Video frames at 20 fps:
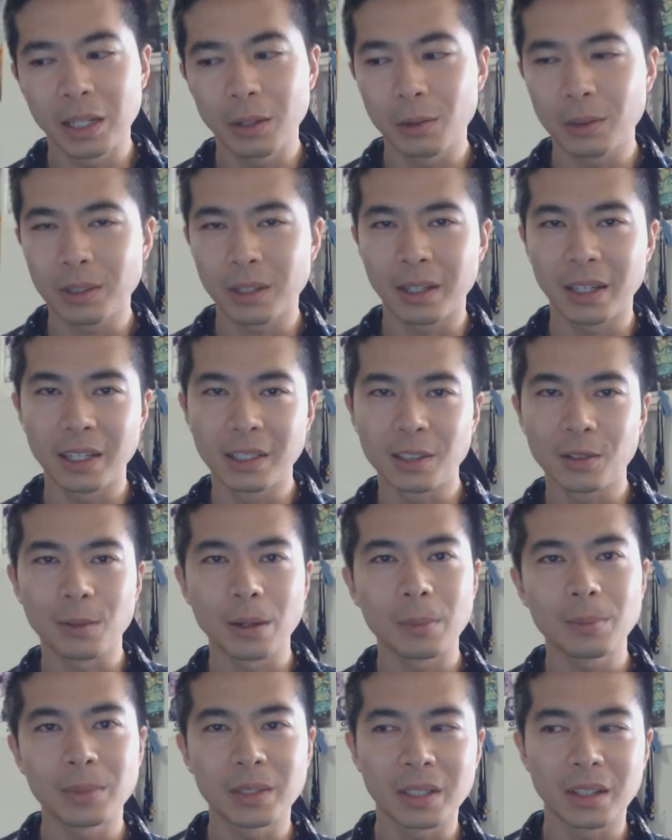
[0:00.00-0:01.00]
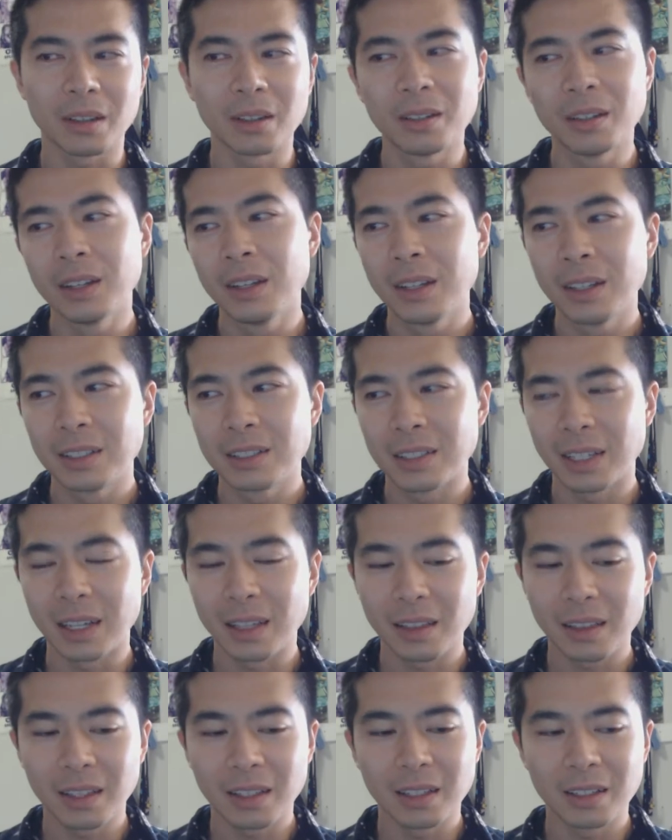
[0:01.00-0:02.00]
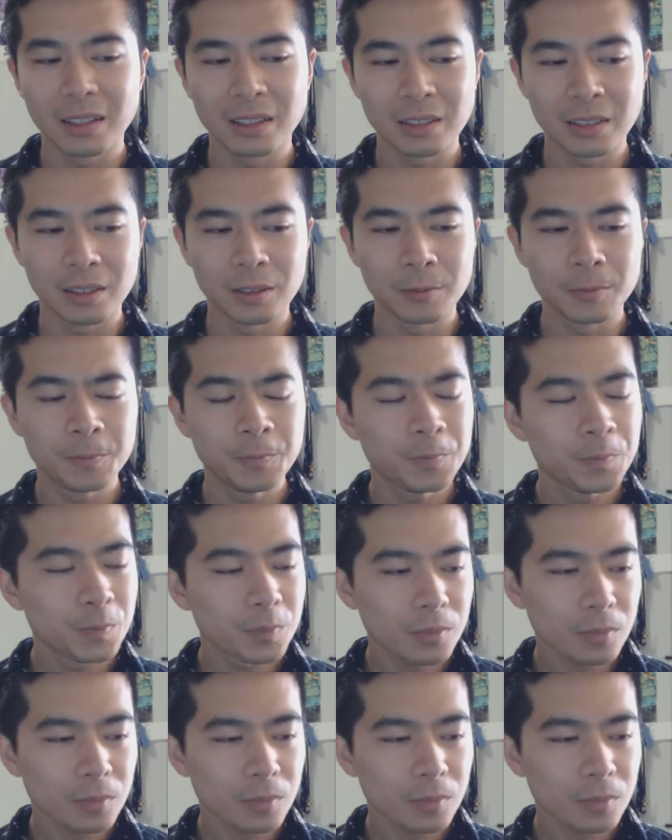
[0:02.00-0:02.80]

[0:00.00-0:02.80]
he was like interrupting and saying things and